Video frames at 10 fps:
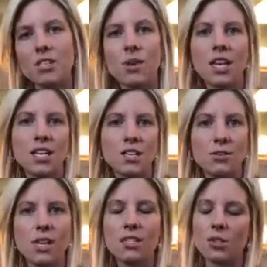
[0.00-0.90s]
Do I need to
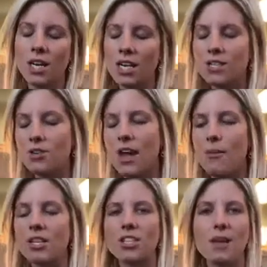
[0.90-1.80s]
do this? Do I need to do
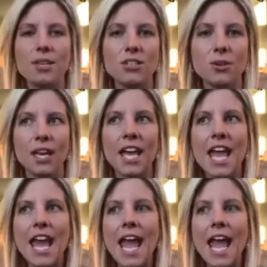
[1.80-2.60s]
that? What should I be doing?